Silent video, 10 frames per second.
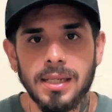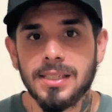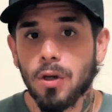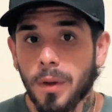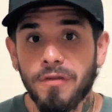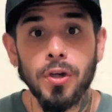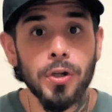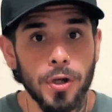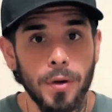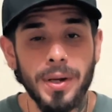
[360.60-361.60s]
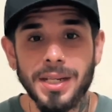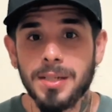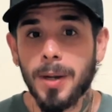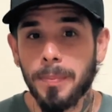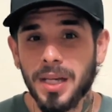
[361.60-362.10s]
So if you're curious
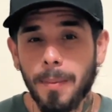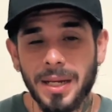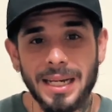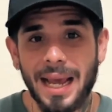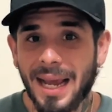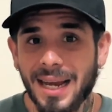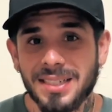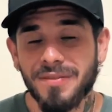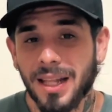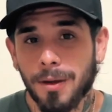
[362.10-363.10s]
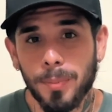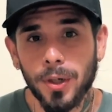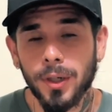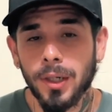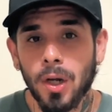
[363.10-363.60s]
about becoming an AI
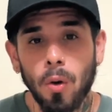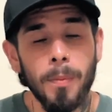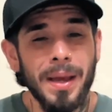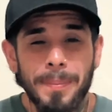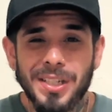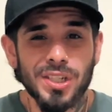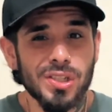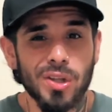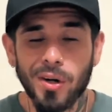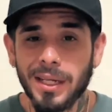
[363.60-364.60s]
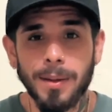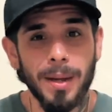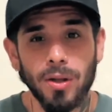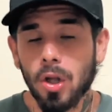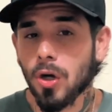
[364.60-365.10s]
developer, or maybe just learning
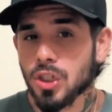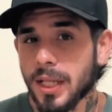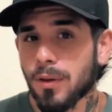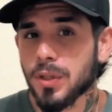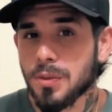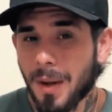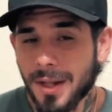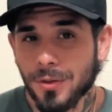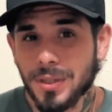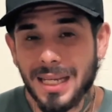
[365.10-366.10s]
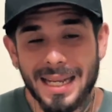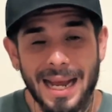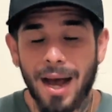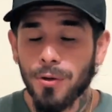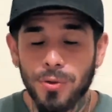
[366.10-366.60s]
about large language models and
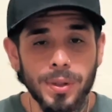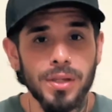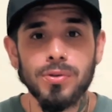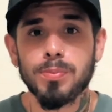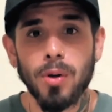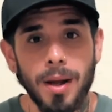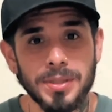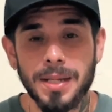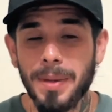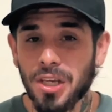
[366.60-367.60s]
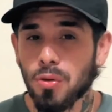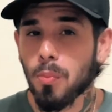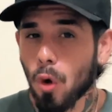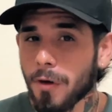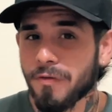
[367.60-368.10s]
how you can use prompts to make you
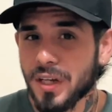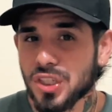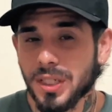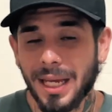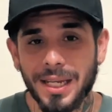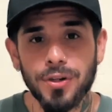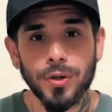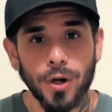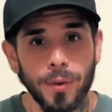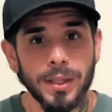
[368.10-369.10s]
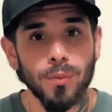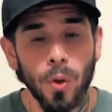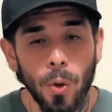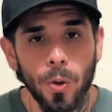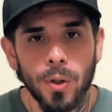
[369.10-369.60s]
more efficient in your current
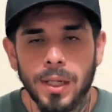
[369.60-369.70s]
role,